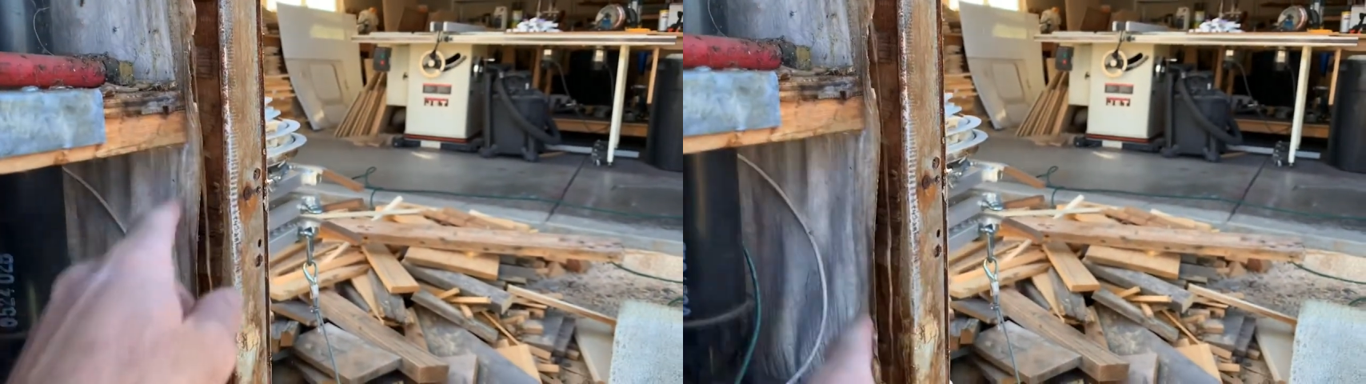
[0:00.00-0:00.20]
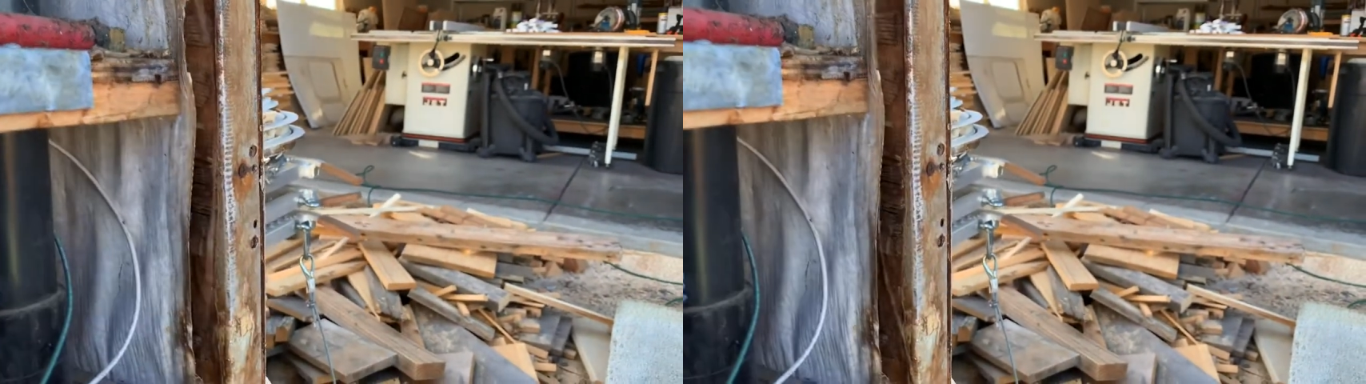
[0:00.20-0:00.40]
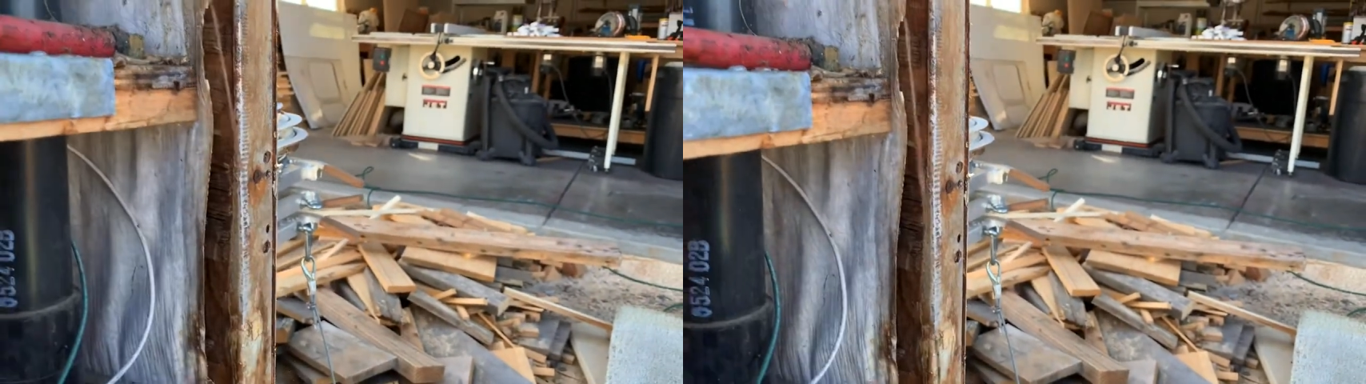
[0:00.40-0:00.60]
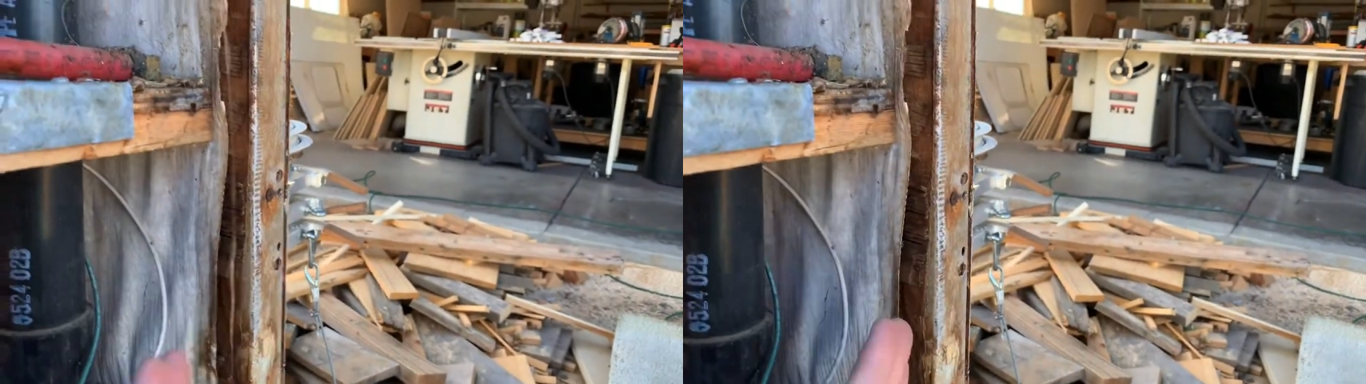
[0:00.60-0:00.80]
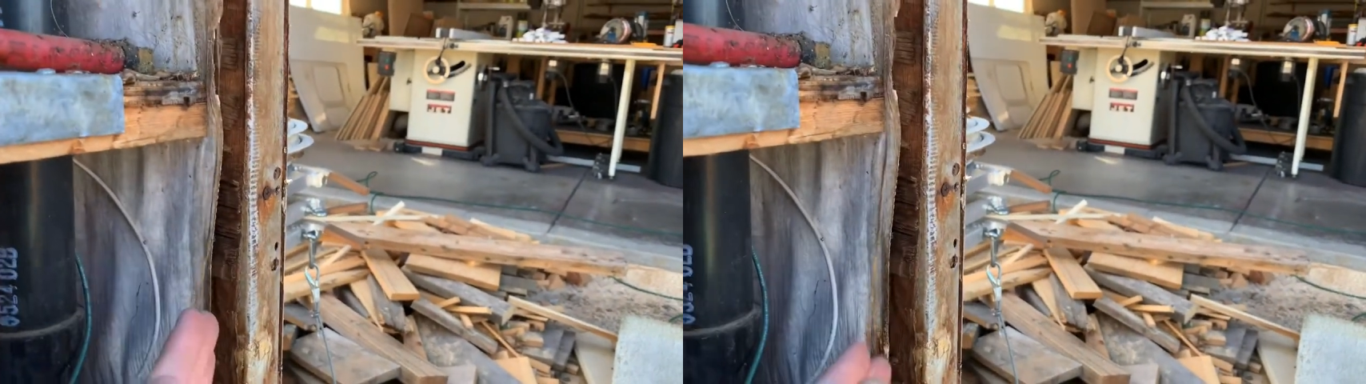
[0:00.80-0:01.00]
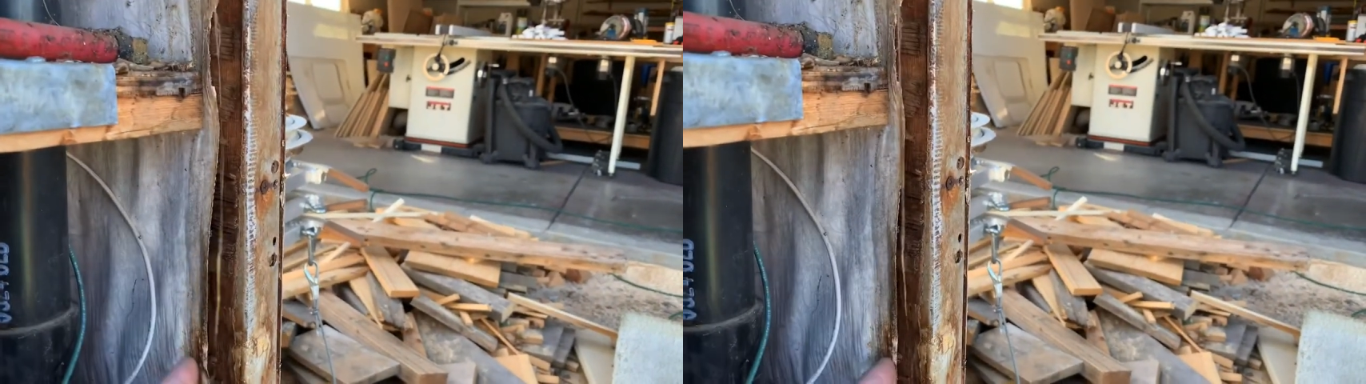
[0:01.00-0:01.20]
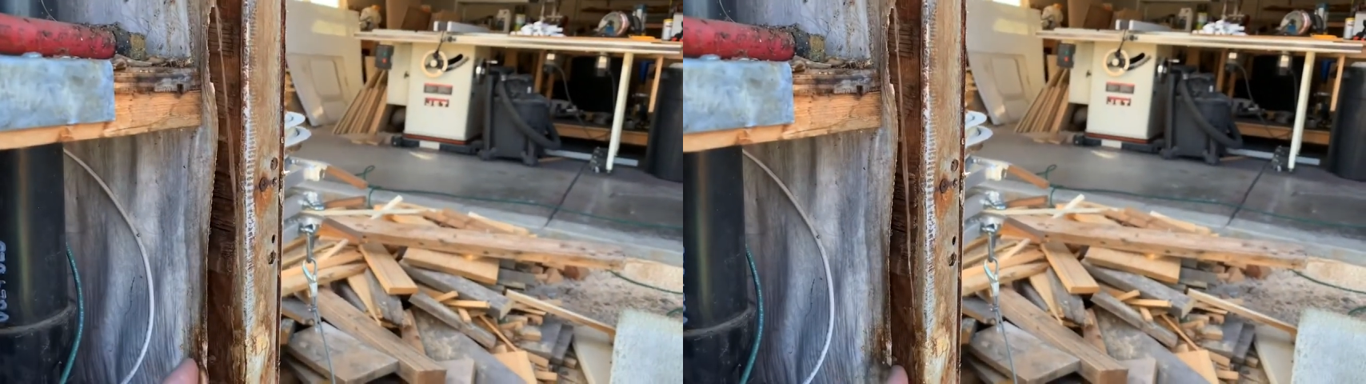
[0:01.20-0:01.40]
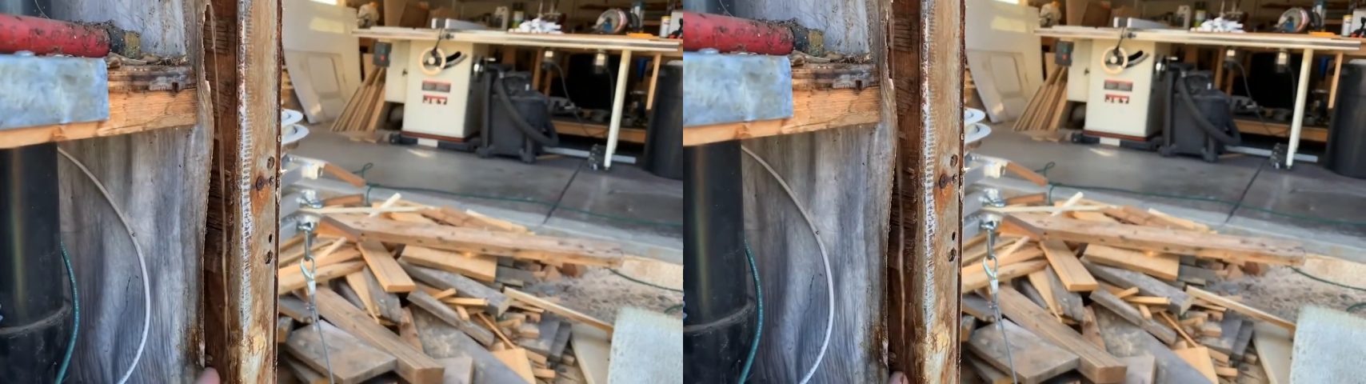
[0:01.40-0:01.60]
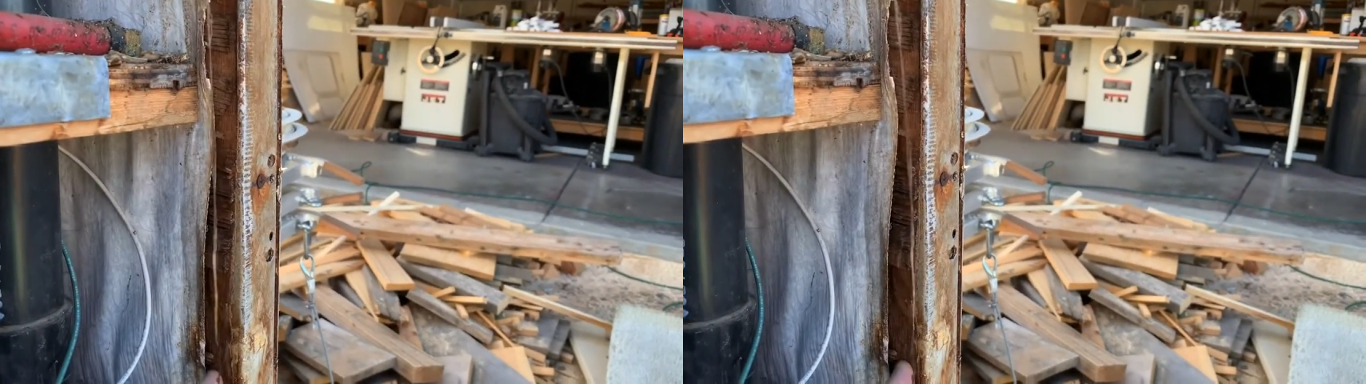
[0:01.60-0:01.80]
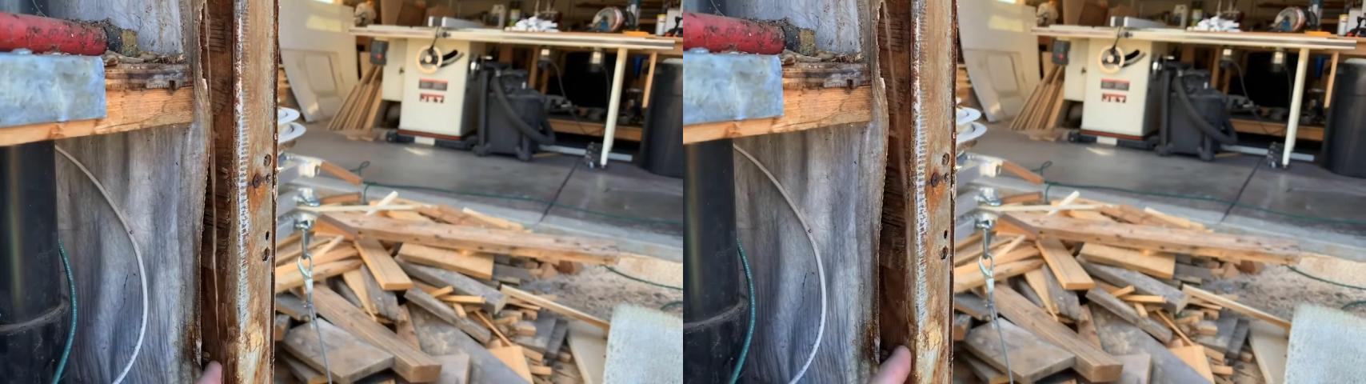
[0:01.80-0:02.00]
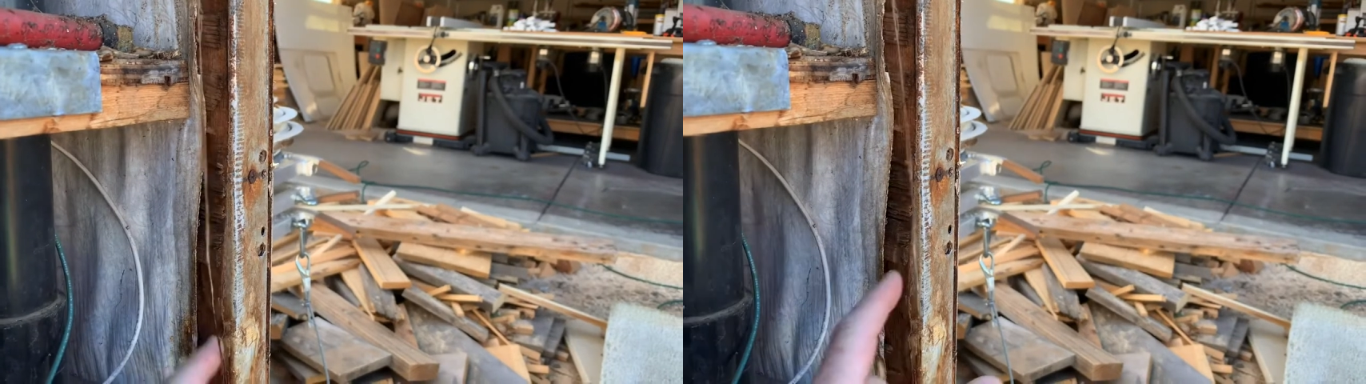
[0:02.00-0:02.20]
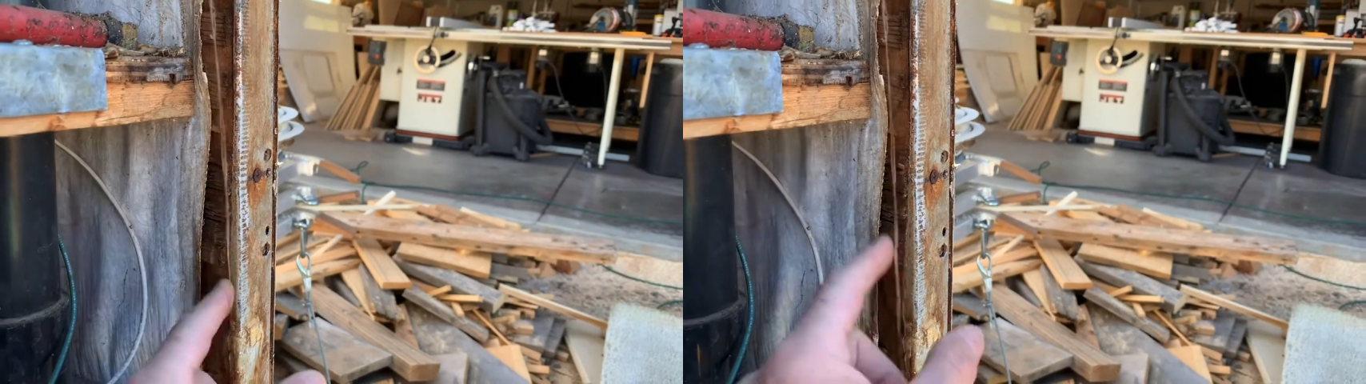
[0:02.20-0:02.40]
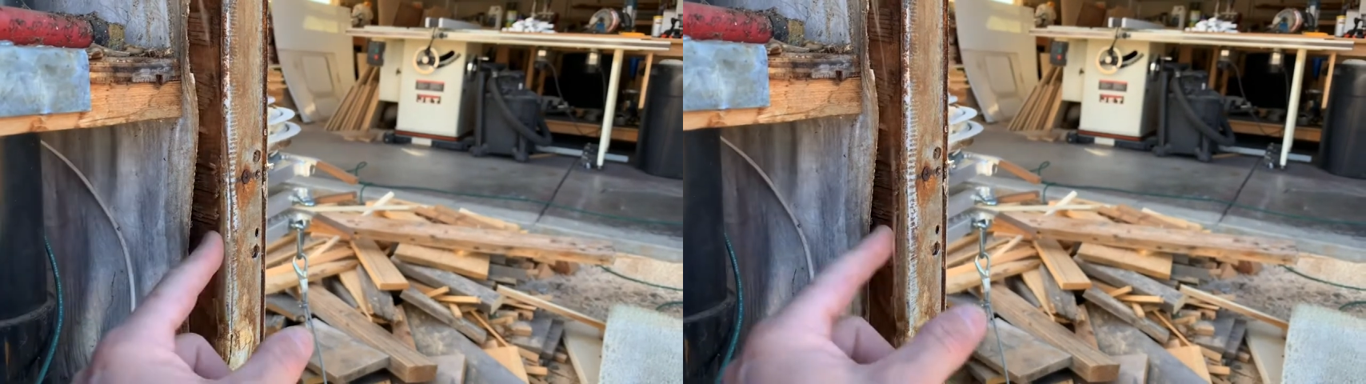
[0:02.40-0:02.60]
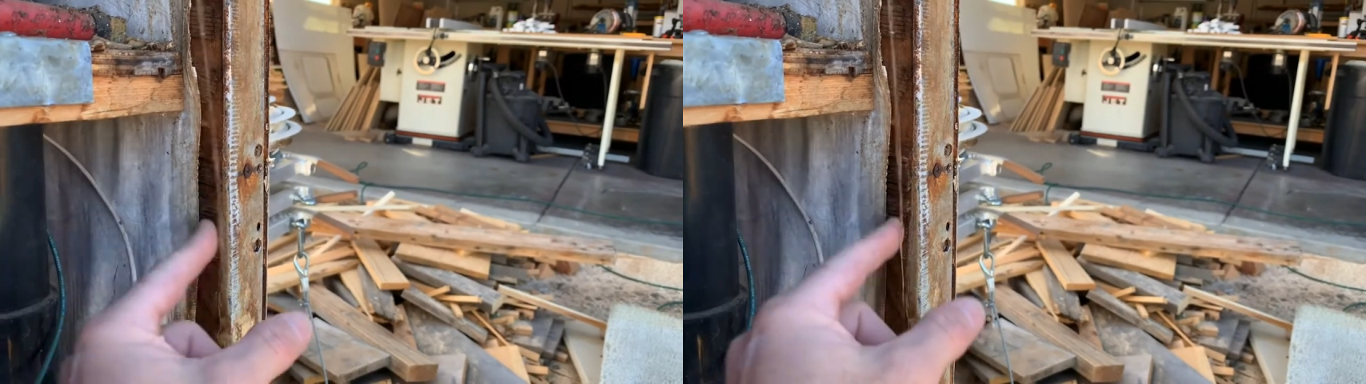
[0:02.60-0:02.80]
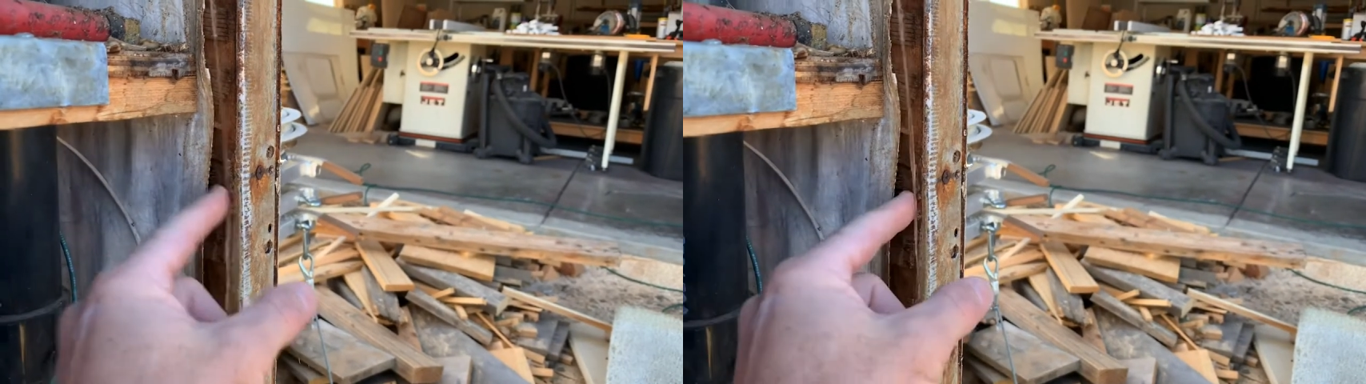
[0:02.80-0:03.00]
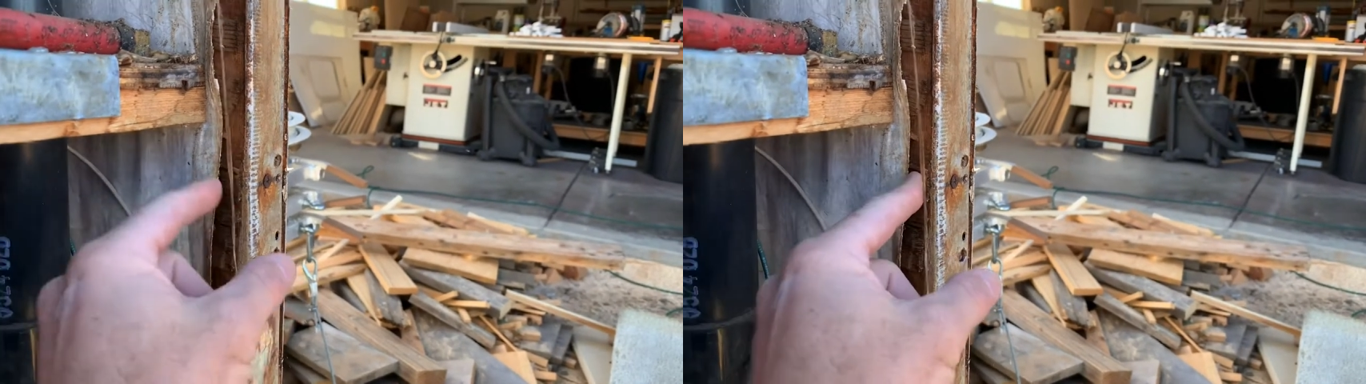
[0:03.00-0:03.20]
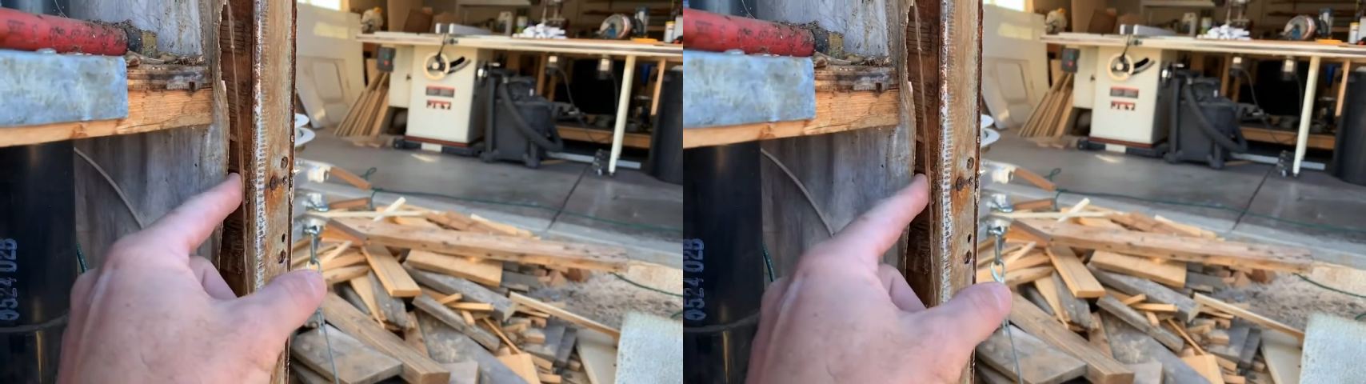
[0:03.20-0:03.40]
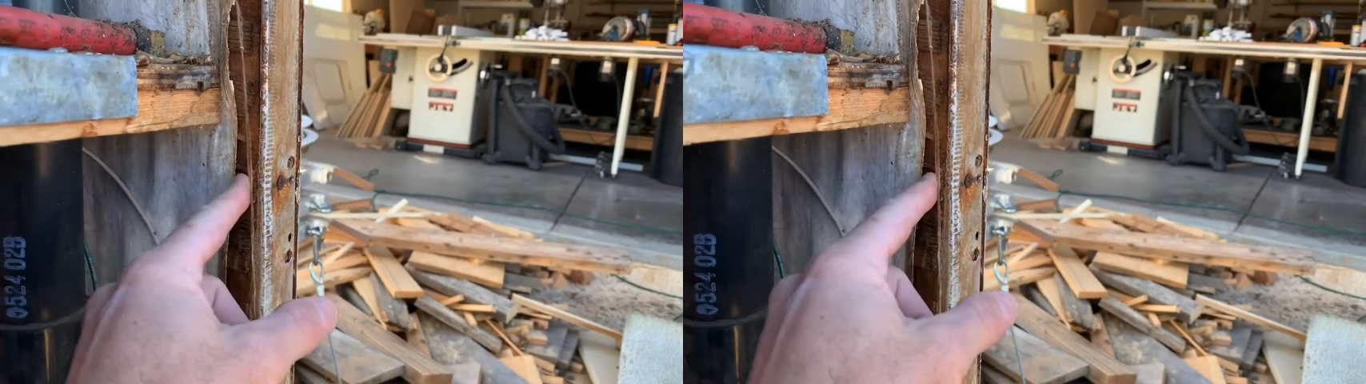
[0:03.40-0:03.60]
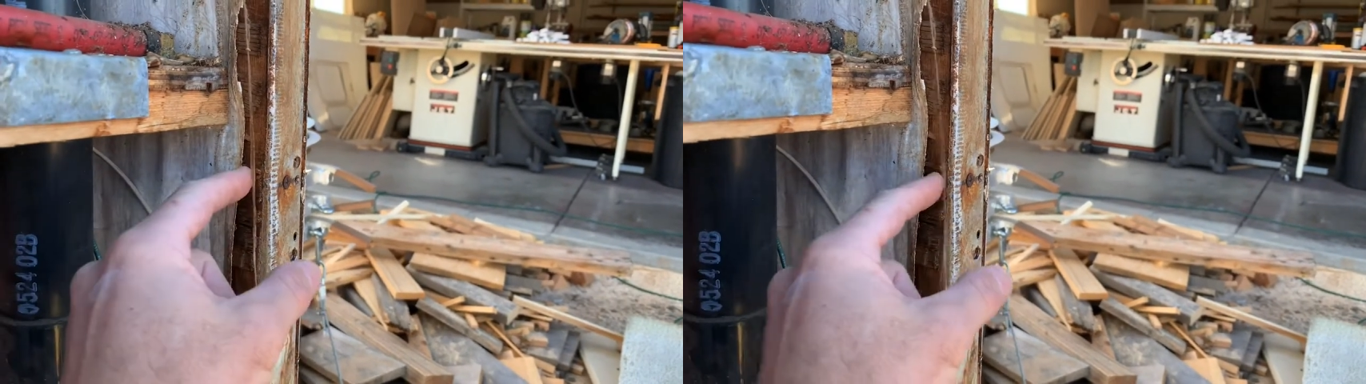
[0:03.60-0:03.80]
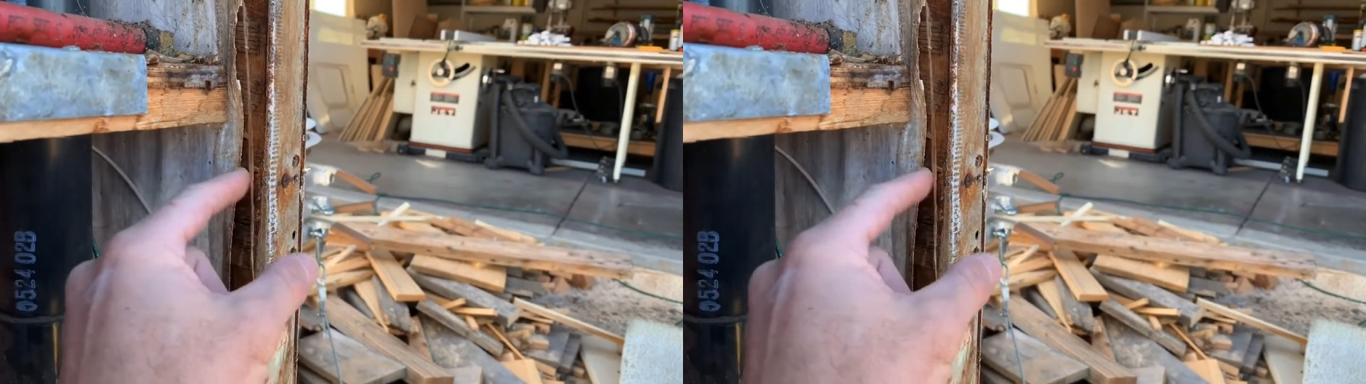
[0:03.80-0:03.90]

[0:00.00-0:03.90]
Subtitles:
(no speaker visible)